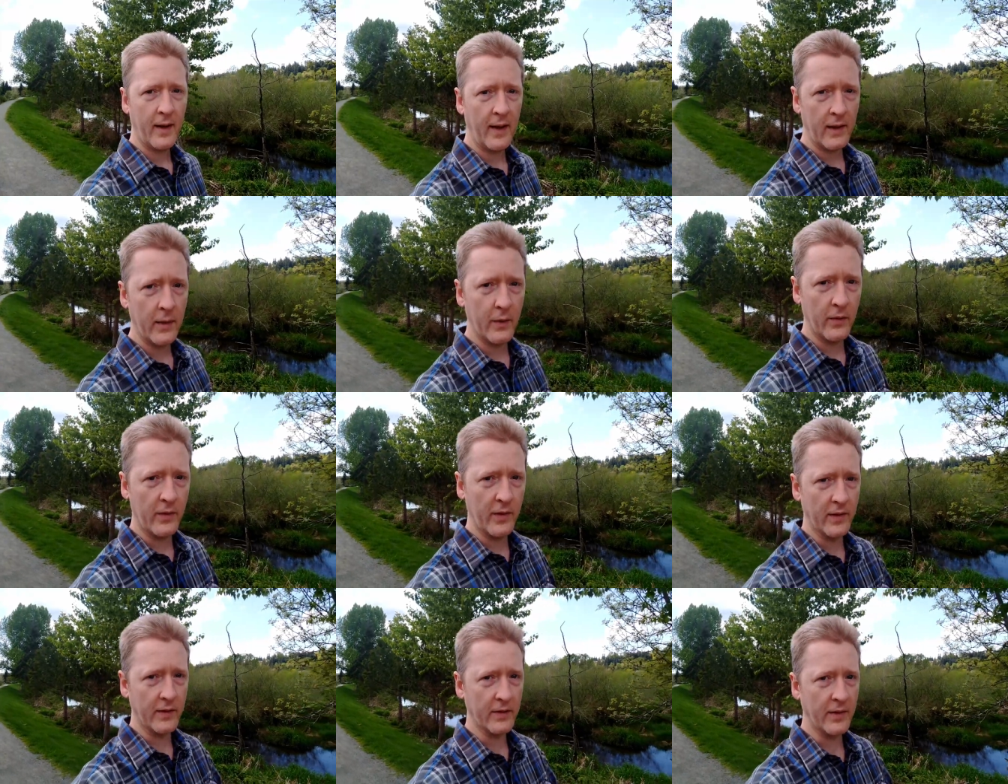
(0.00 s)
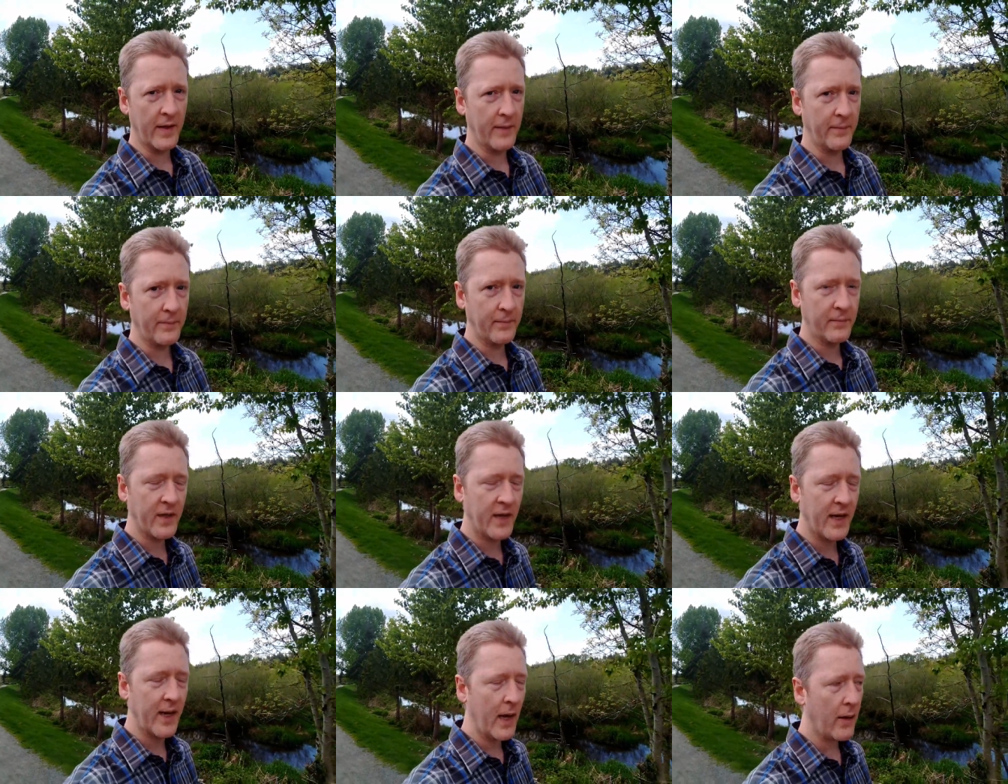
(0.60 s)
Hello, the internet.
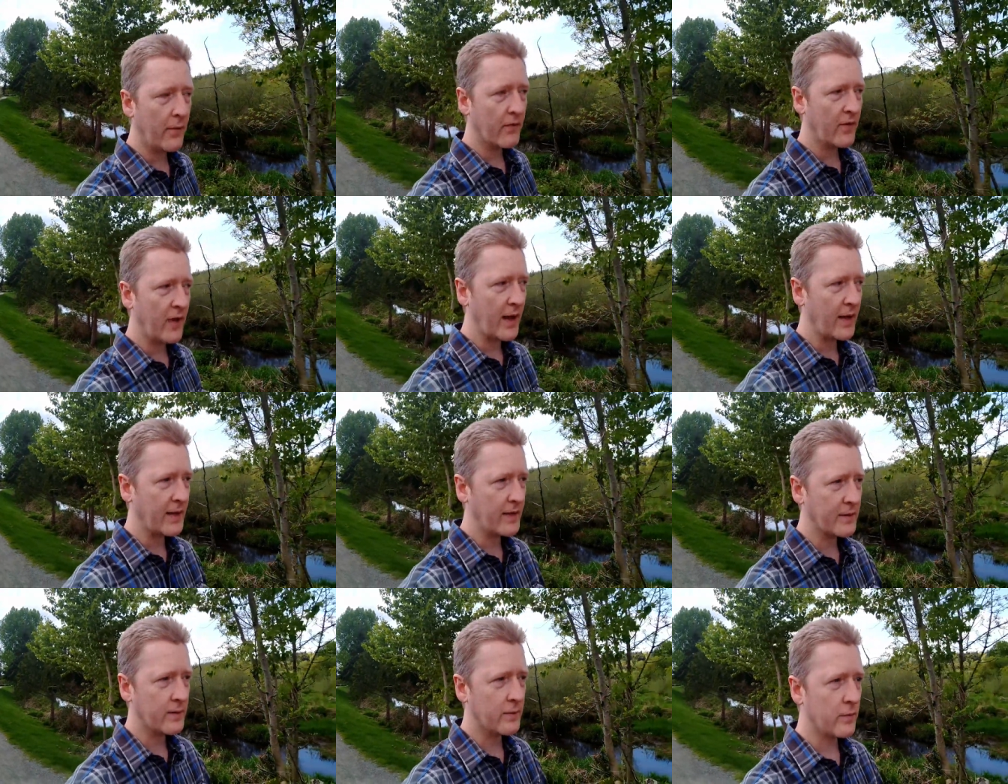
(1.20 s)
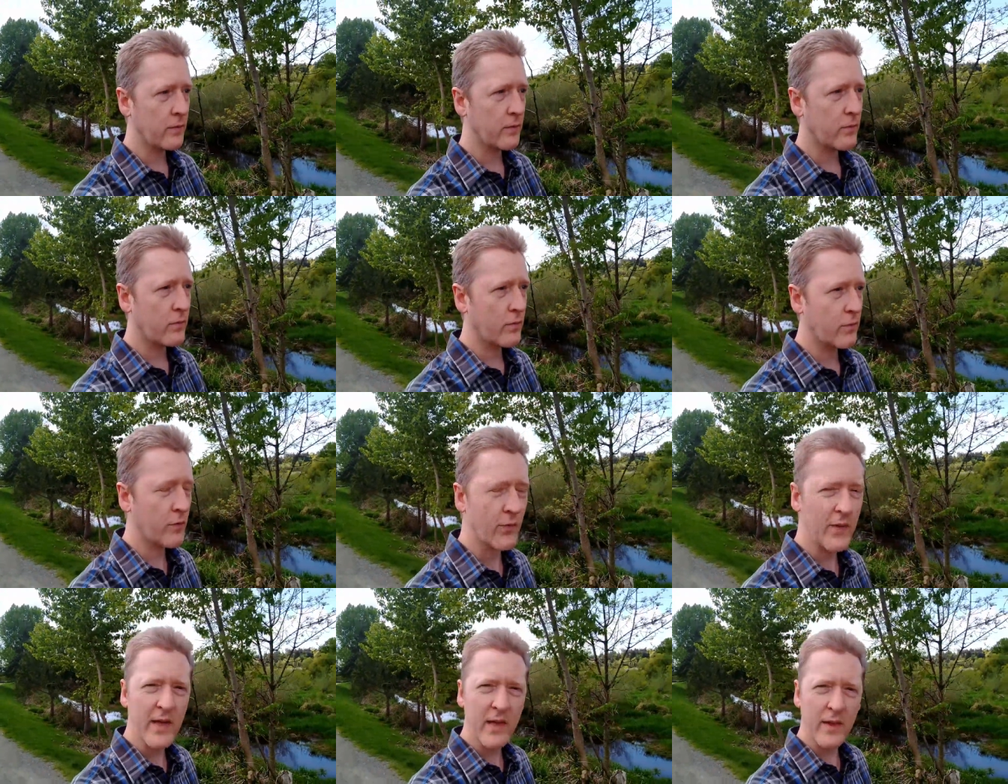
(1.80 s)
Today I've got
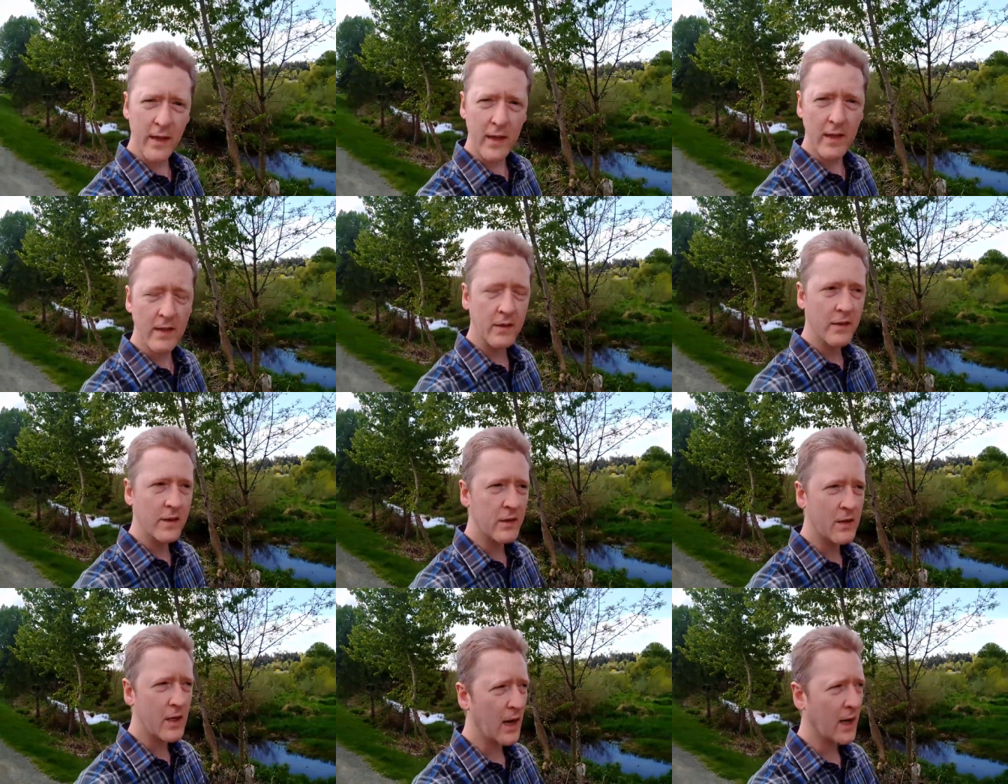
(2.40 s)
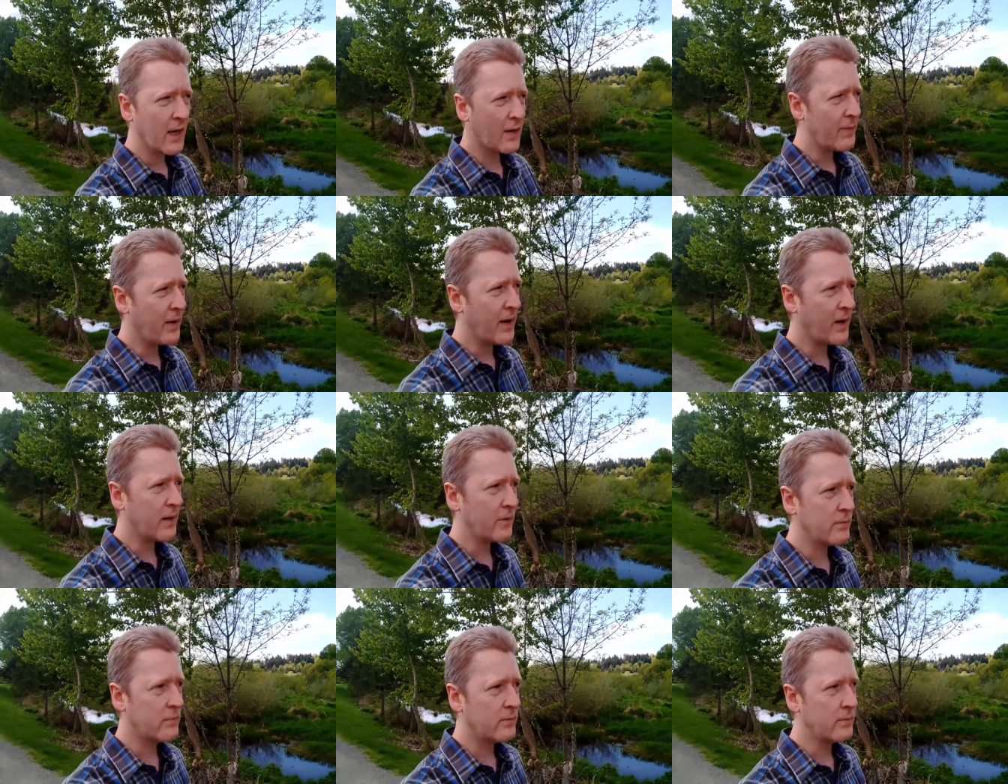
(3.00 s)
three things to talk
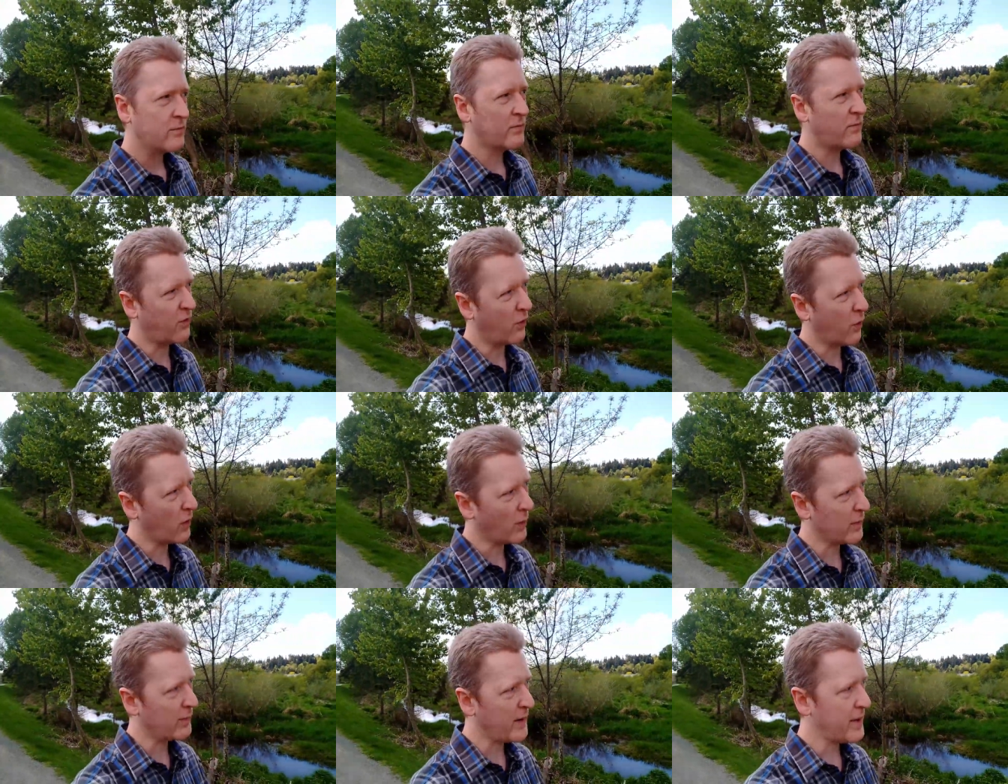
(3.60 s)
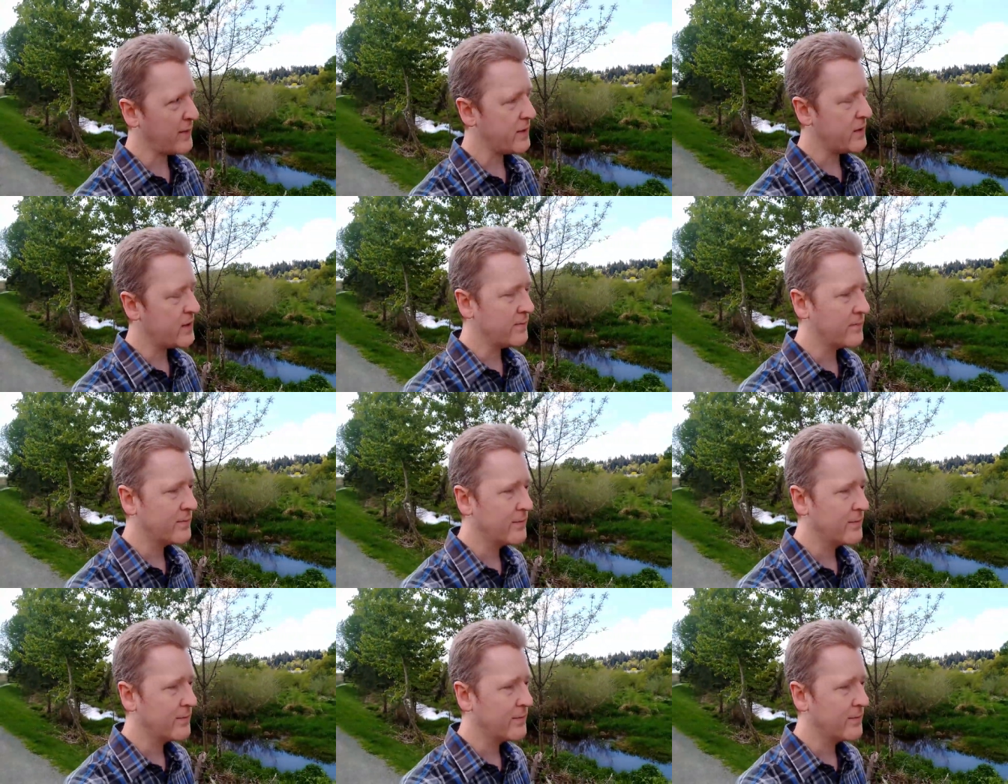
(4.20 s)
about, four maybe.